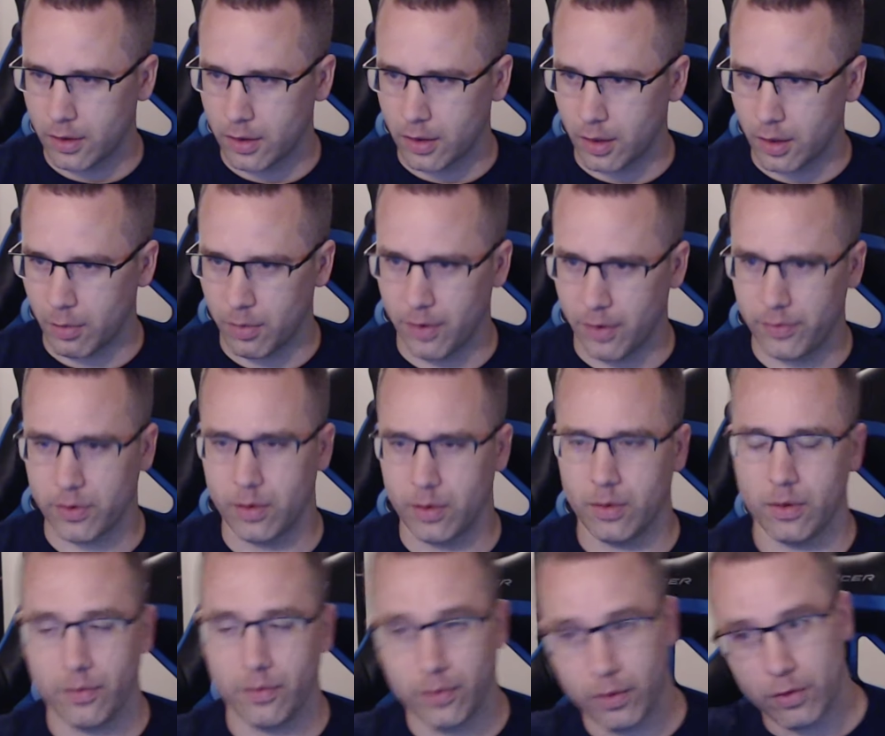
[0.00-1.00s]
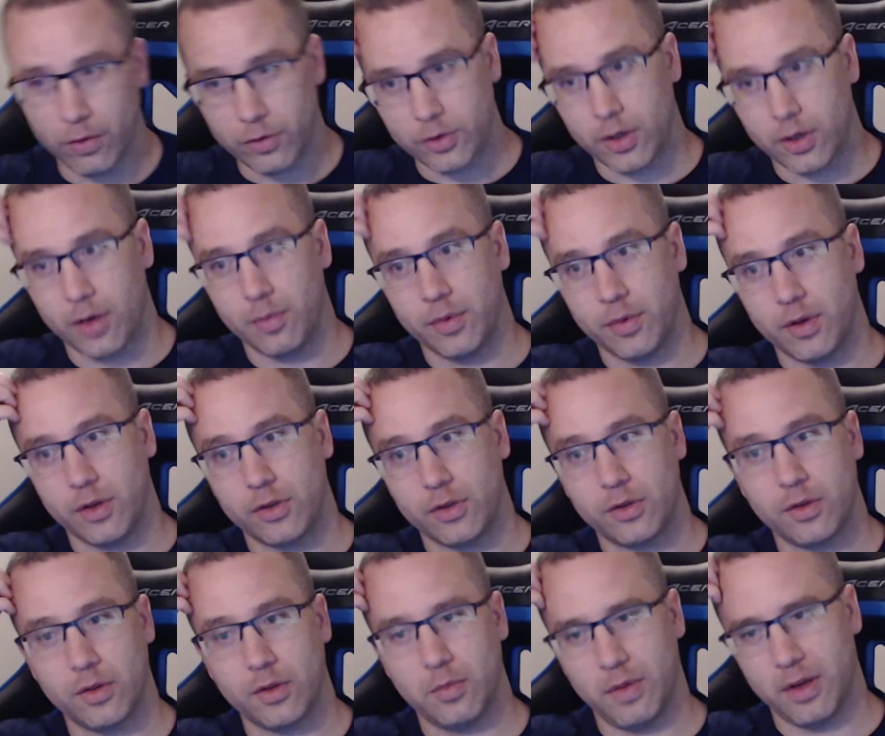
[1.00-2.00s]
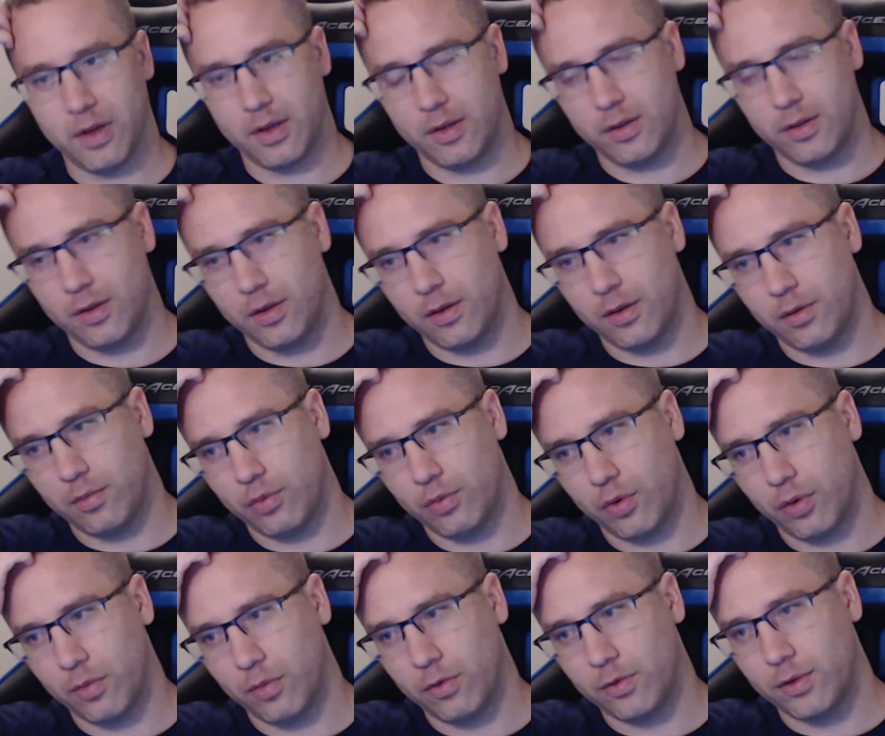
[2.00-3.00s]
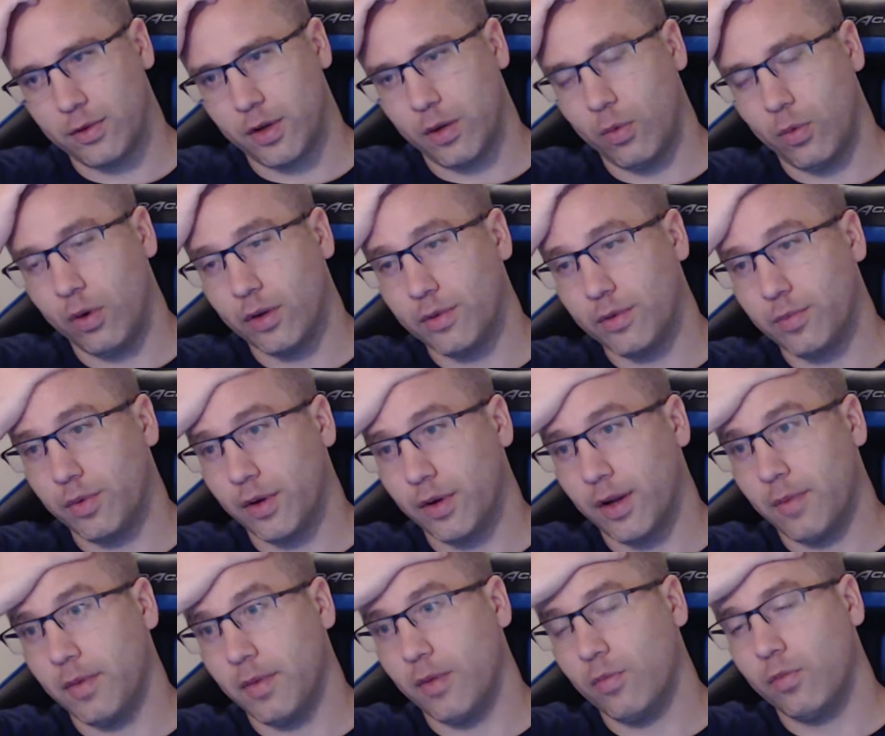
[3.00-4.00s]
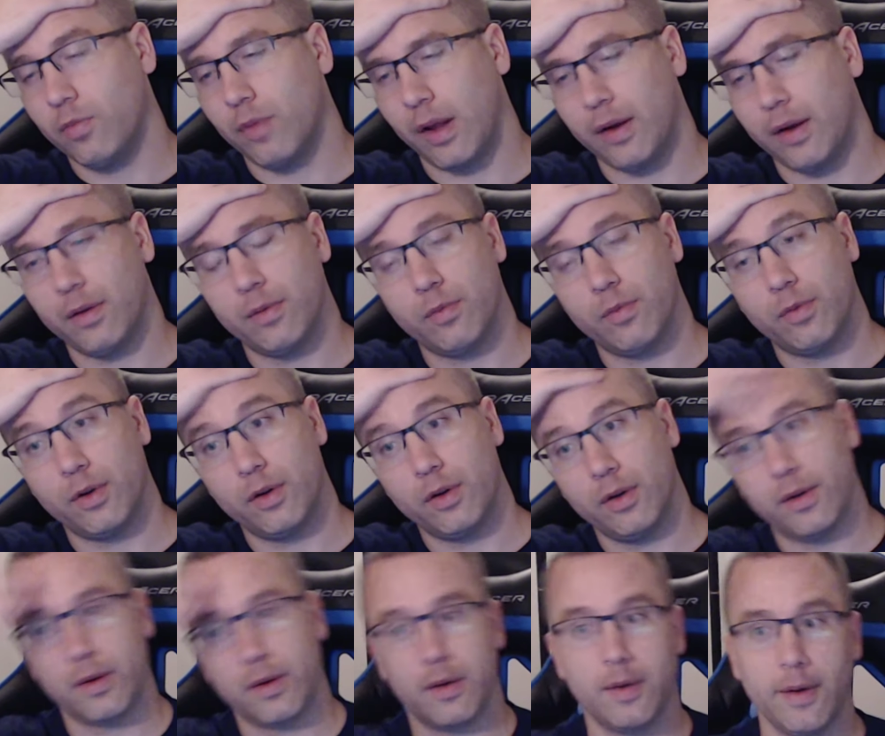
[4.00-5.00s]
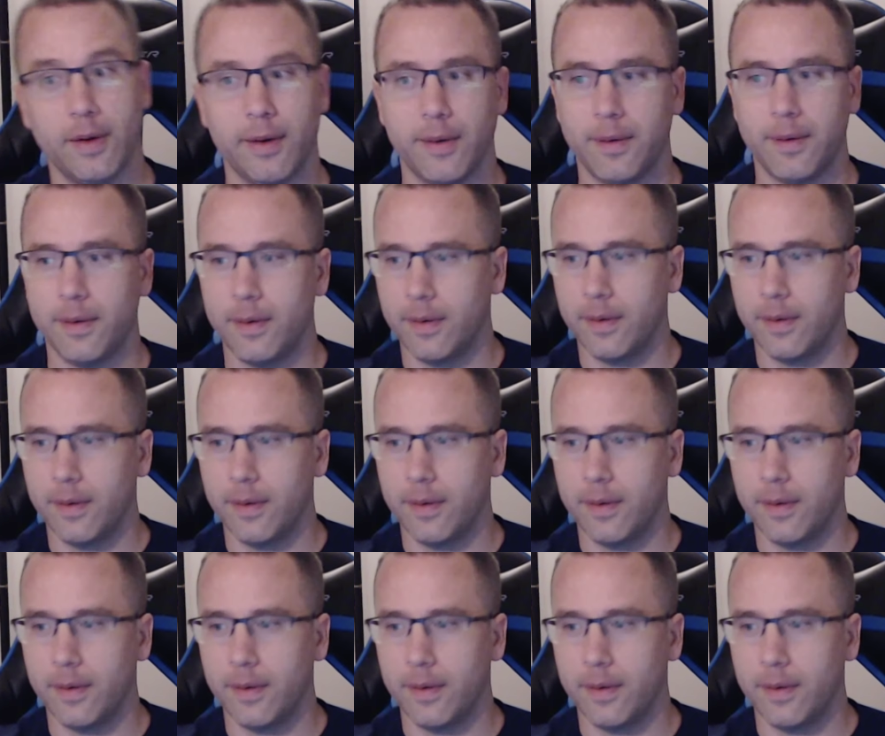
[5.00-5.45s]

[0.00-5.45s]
I'm gonna have to go into Photoshop and actually make it the parameters that I want. But I mean, would it look good?